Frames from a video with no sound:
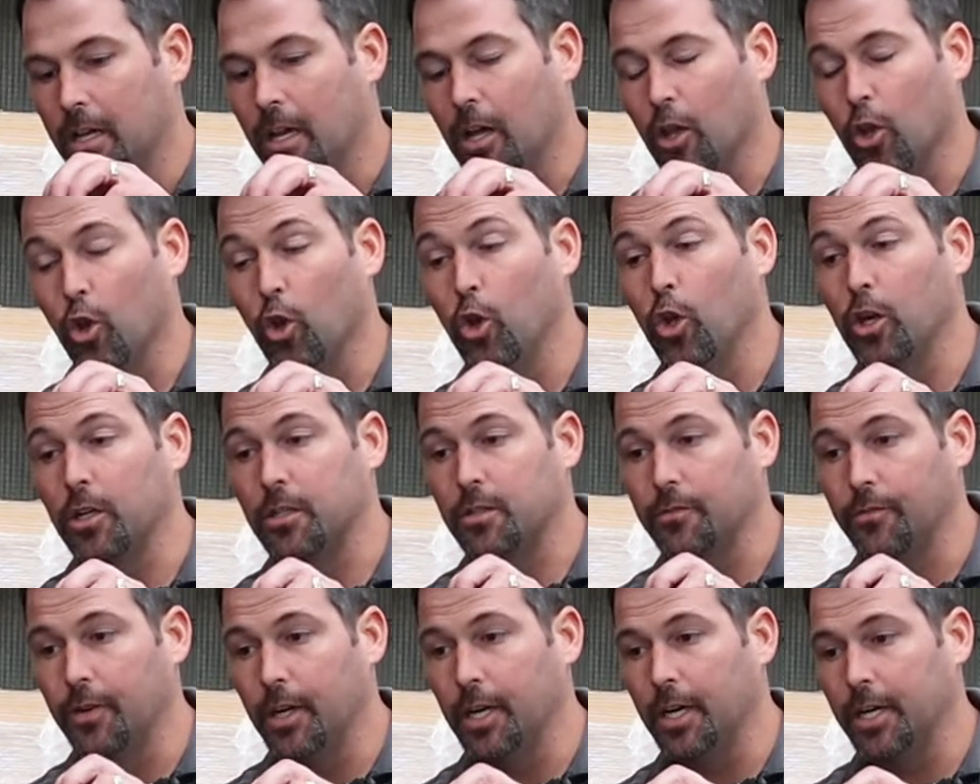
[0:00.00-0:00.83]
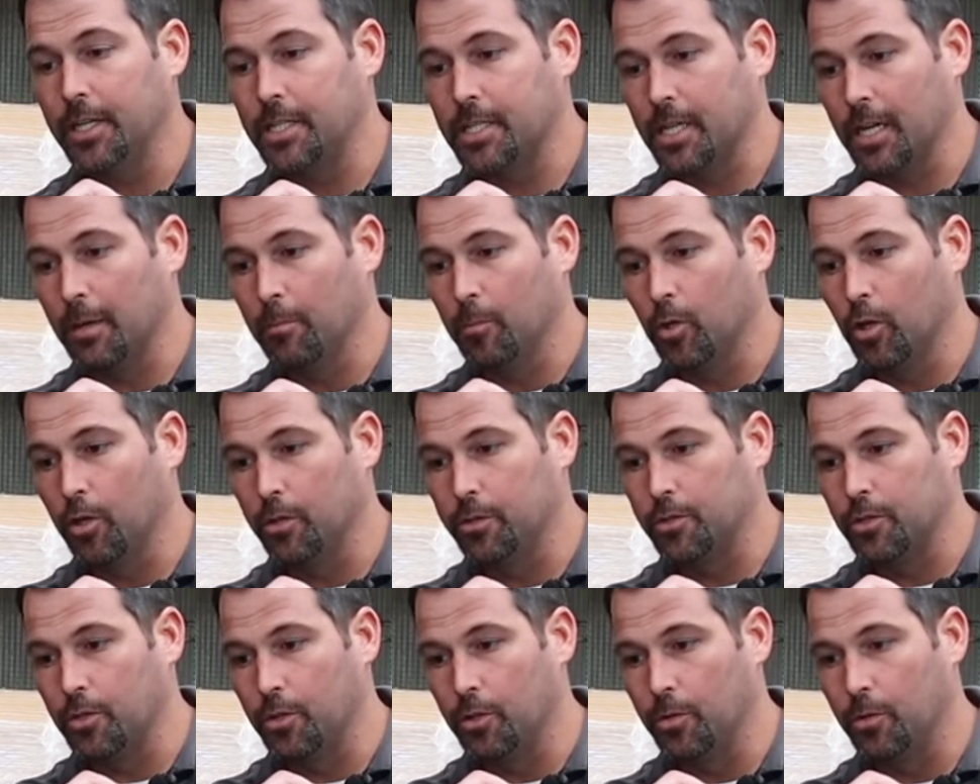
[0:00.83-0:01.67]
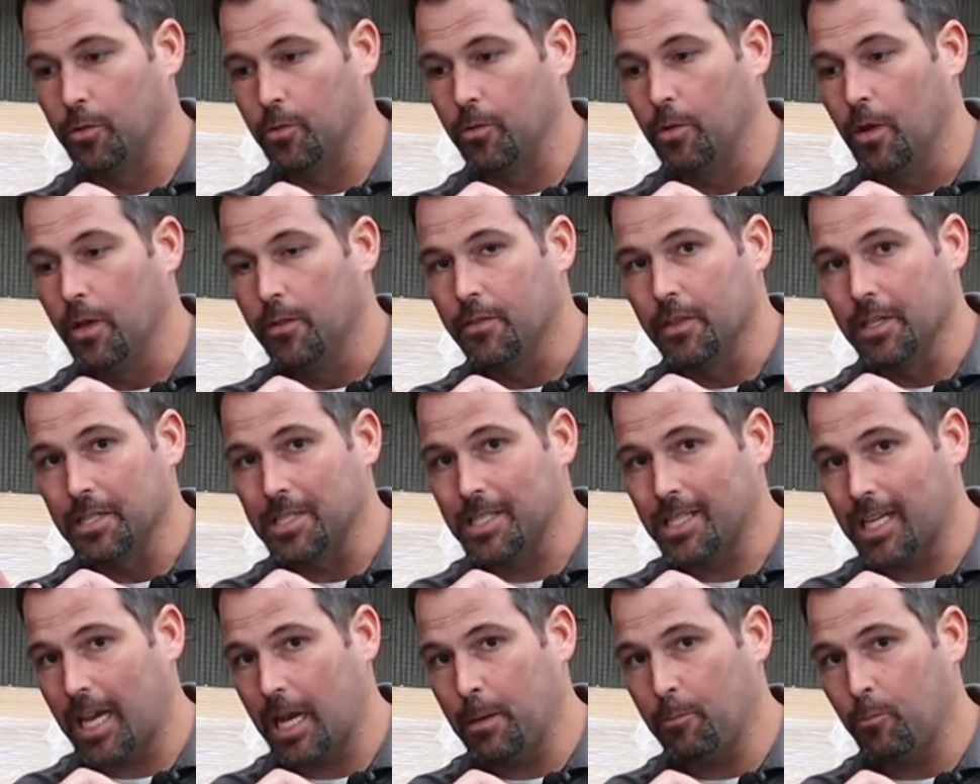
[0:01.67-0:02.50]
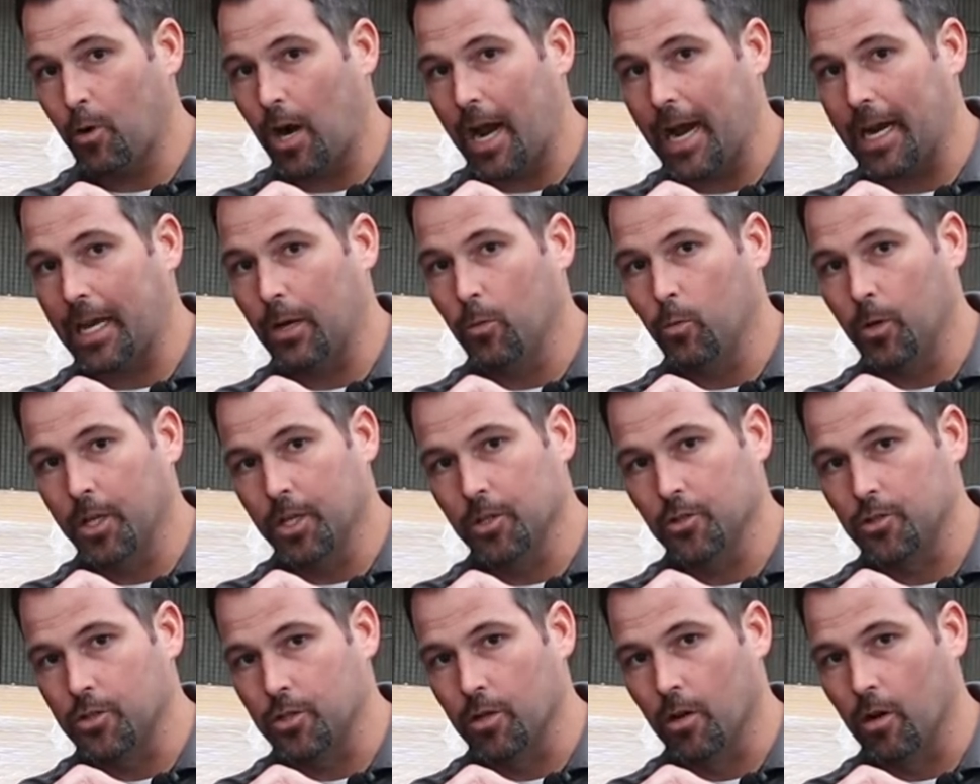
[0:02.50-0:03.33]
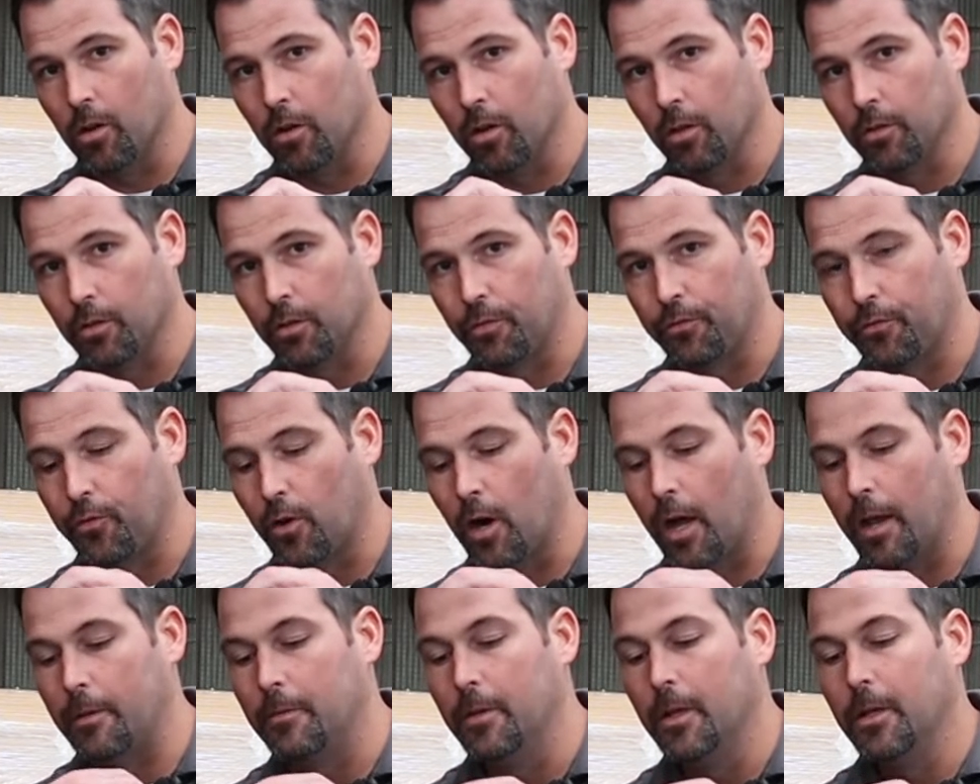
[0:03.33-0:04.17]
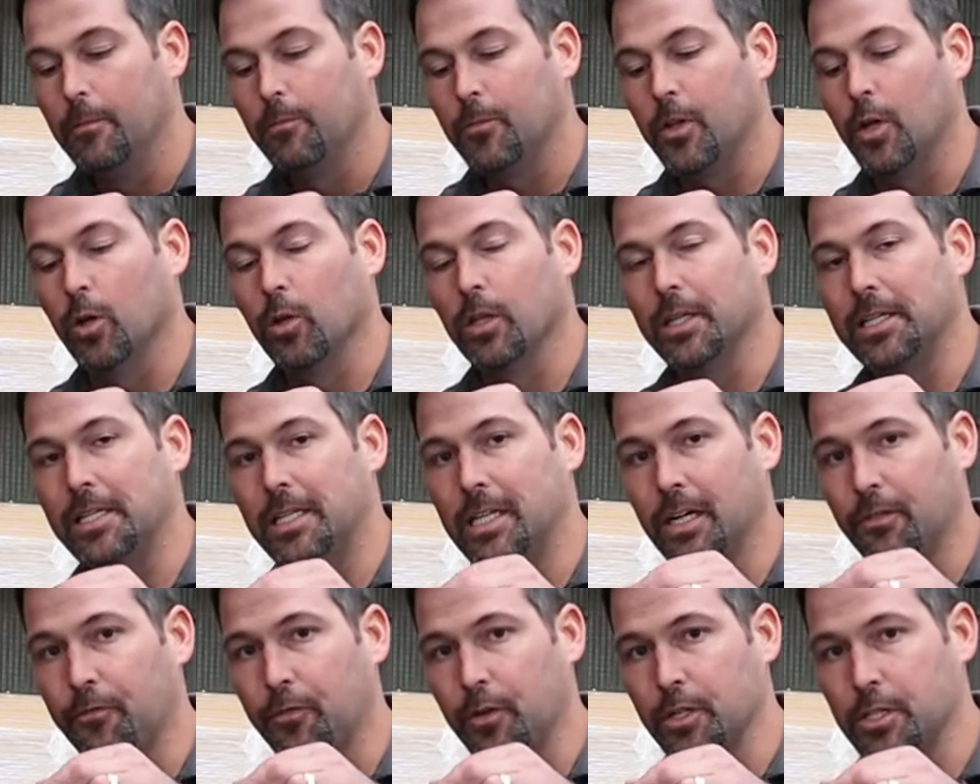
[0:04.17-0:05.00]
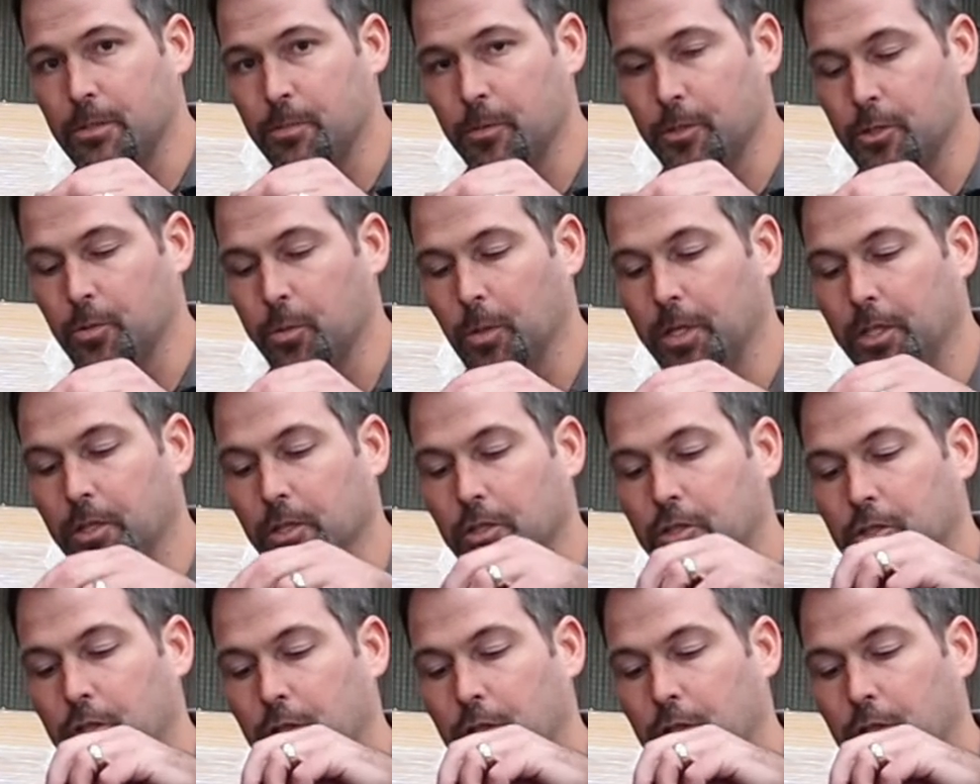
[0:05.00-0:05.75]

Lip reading: It looks very similar to the same bracket we installed on the front. The only difference between the